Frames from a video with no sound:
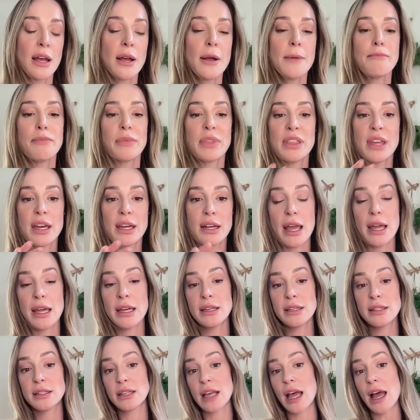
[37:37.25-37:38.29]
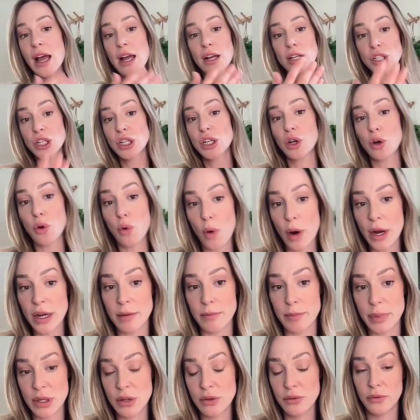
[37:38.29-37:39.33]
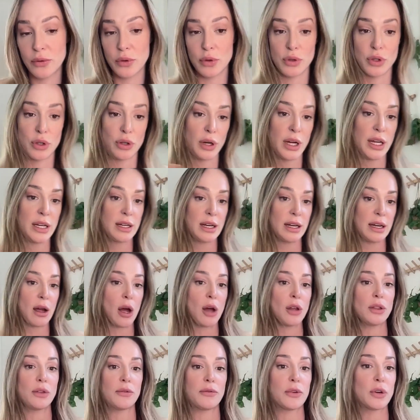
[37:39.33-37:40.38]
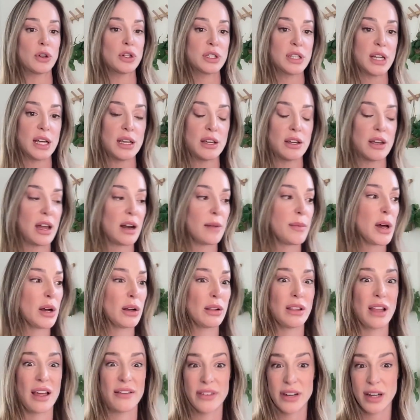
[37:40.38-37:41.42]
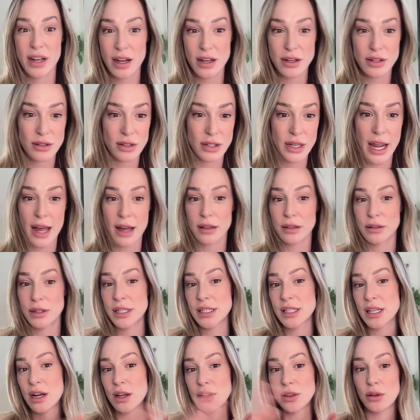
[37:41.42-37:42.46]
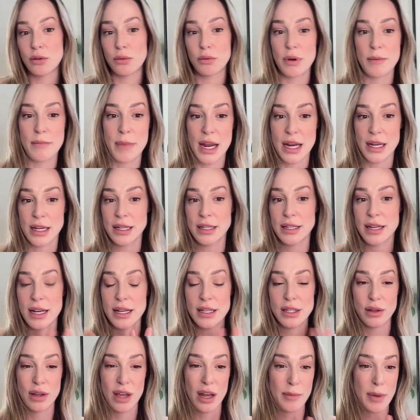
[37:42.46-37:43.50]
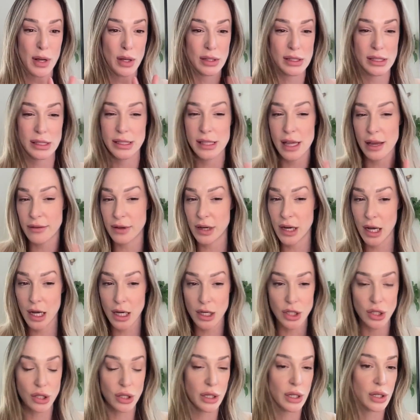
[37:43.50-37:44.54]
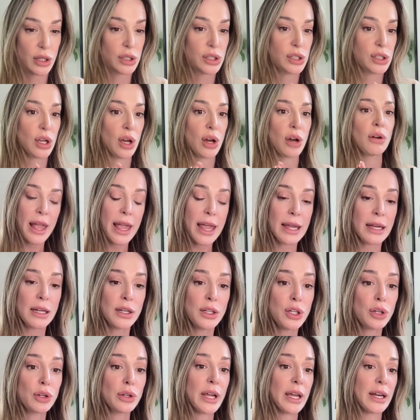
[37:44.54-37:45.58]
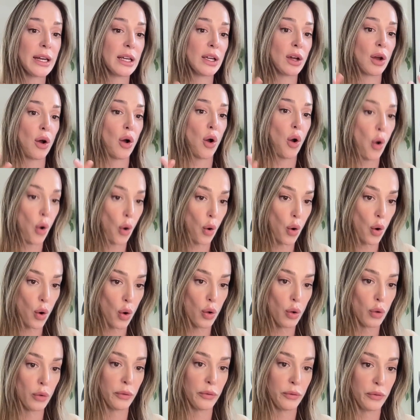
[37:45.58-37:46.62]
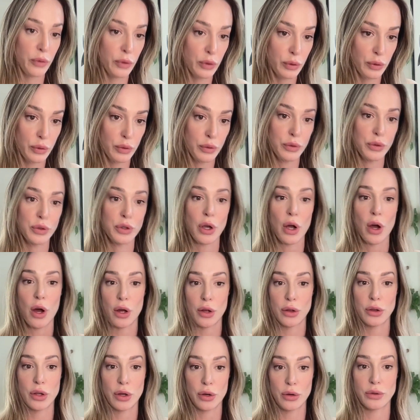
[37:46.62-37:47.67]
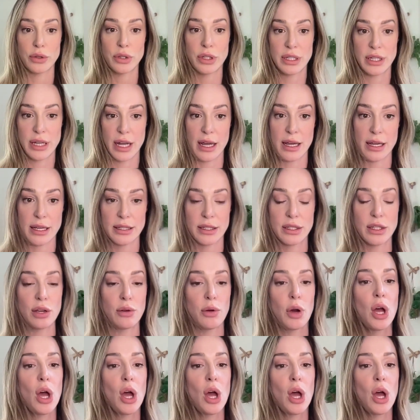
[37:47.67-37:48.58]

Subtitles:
That is actually quite a bit of food. You're hit on the first day, you get about 1,100 calories, and on the remaining days, you get about 700 or so. And you're getting whole foods on those days. So